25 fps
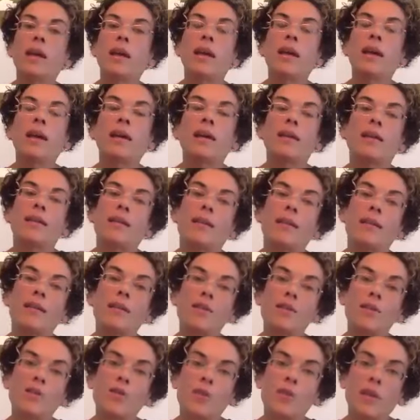and I
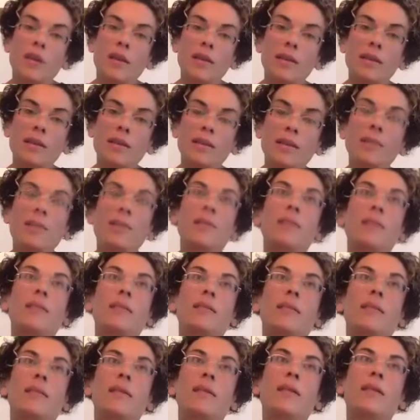trust
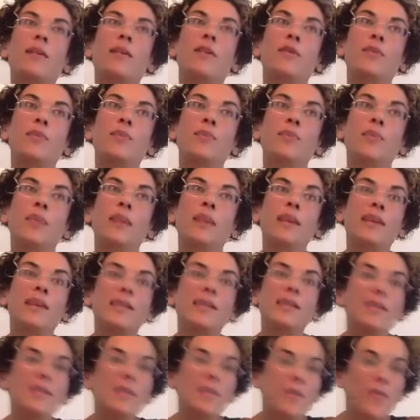um,
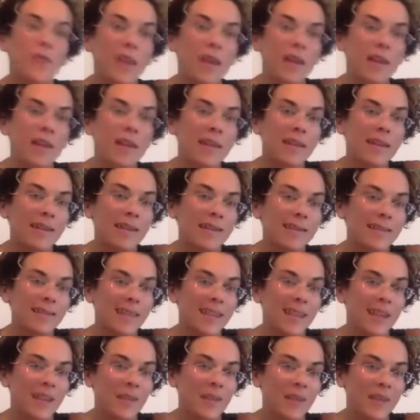in divine
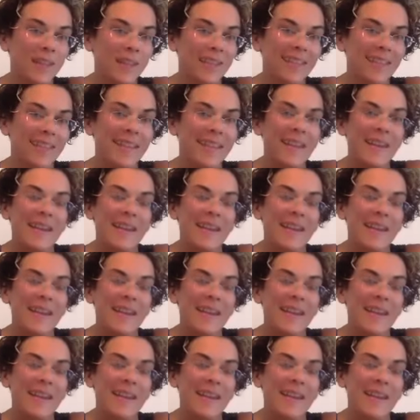timing.